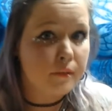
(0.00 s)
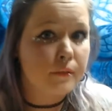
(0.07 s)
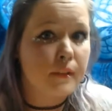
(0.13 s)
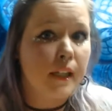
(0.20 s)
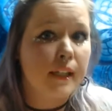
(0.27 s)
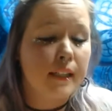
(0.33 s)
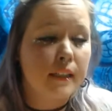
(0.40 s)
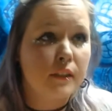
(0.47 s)

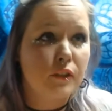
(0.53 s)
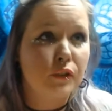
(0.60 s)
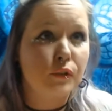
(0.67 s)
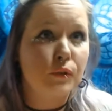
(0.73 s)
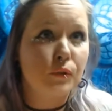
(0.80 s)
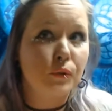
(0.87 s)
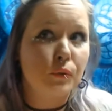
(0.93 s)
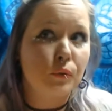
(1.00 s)
like
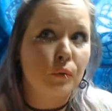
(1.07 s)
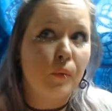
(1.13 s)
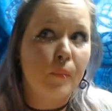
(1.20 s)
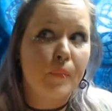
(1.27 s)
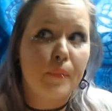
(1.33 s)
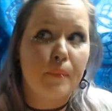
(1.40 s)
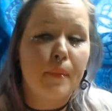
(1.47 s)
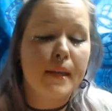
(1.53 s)
to
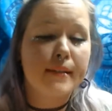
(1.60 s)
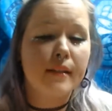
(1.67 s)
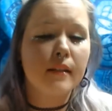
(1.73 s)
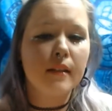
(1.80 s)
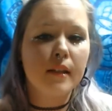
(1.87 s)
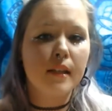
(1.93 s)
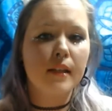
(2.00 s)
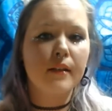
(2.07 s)
basically,